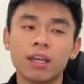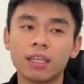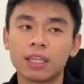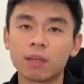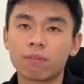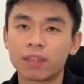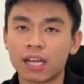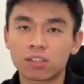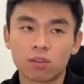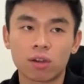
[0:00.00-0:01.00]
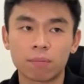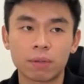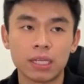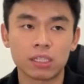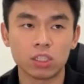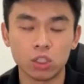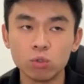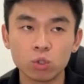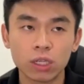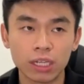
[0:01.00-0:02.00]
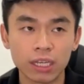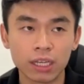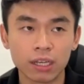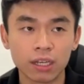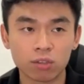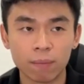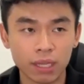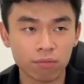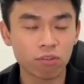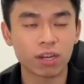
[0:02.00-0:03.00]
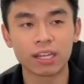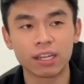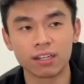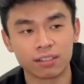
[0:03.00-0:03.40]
The thing with a tech startup is usually, so let me give you an idea.